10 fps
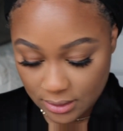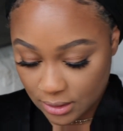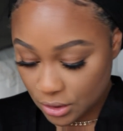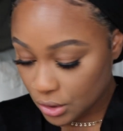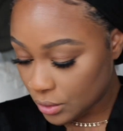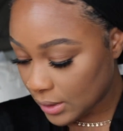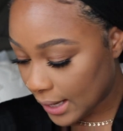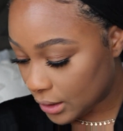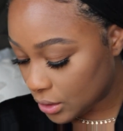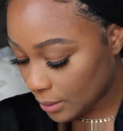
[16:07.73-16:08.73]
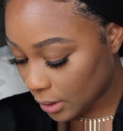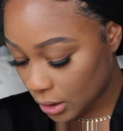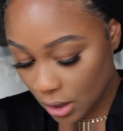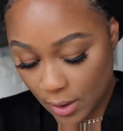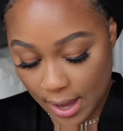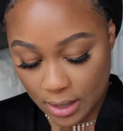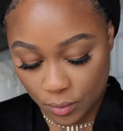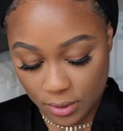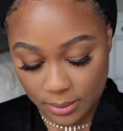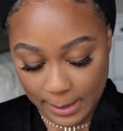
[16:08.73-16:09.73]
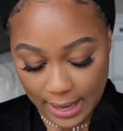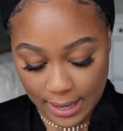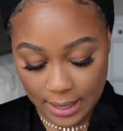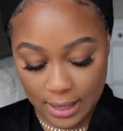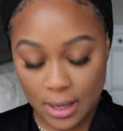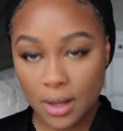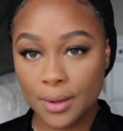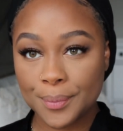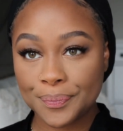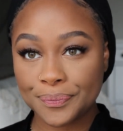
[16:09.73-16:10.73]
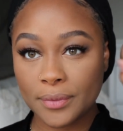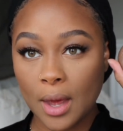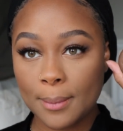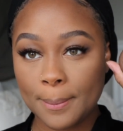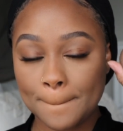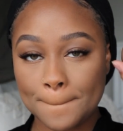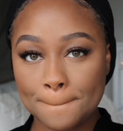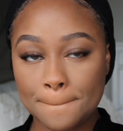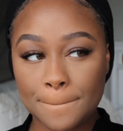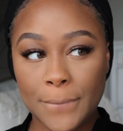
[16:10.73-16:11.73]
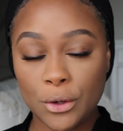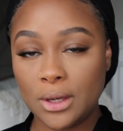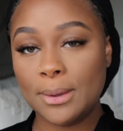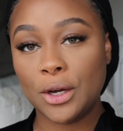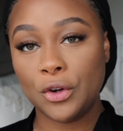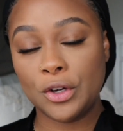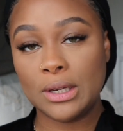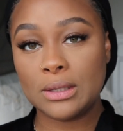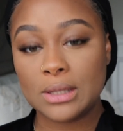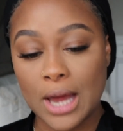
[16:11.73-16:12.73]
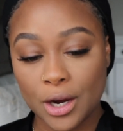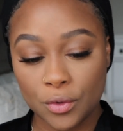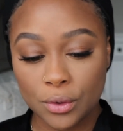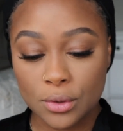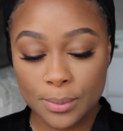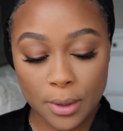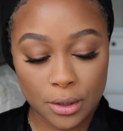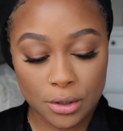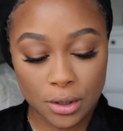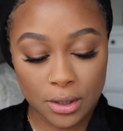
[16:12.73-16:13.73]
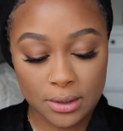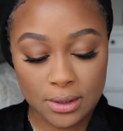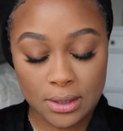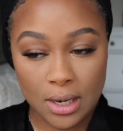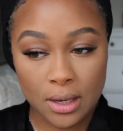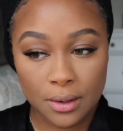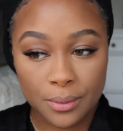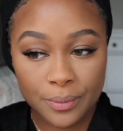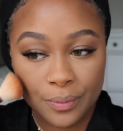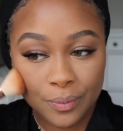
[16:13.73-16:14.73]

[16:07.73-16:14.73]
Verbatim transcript: it's too light. So I'm gonna go ahead with my Beauty Bakerie Snackaroons bronzer instead.